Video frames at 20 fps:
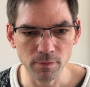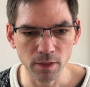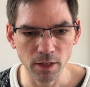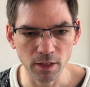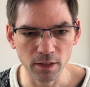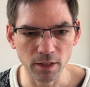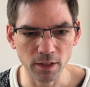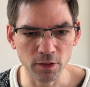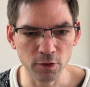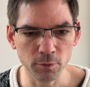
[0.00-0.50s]

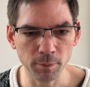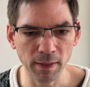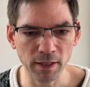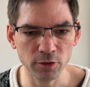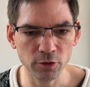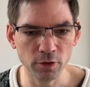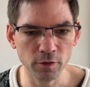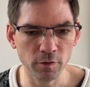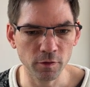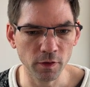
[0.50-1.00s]
an
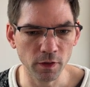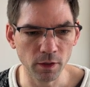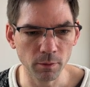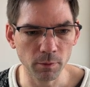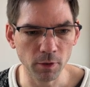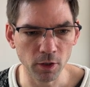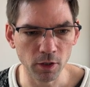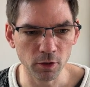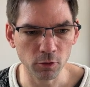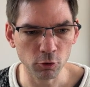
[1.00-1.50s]
expansion for that. I'm
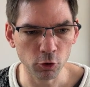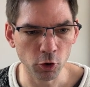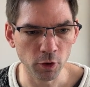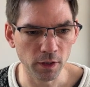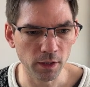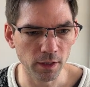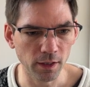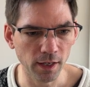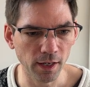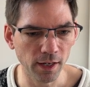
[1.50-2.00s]
not going to
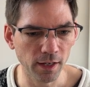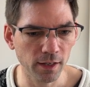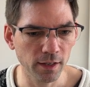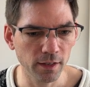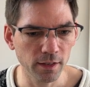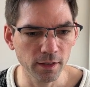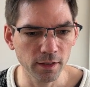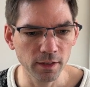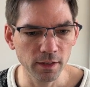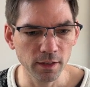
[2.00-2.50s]
look at that.
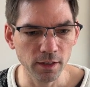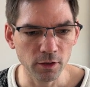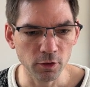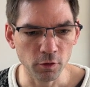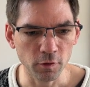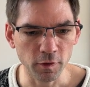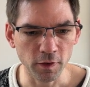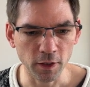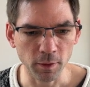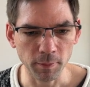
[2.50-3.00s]

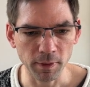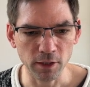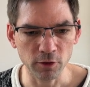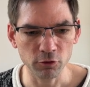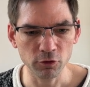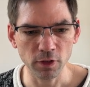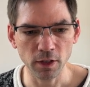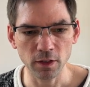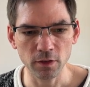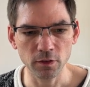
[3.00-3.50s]
Don't think I'd be
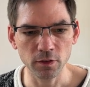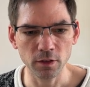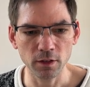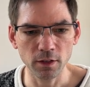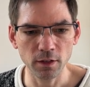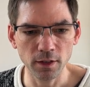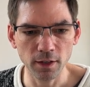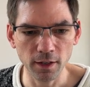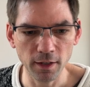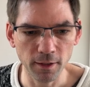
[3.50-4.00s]
interested
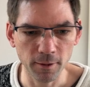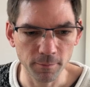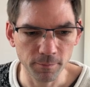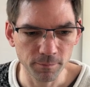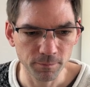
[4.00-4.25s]
in that.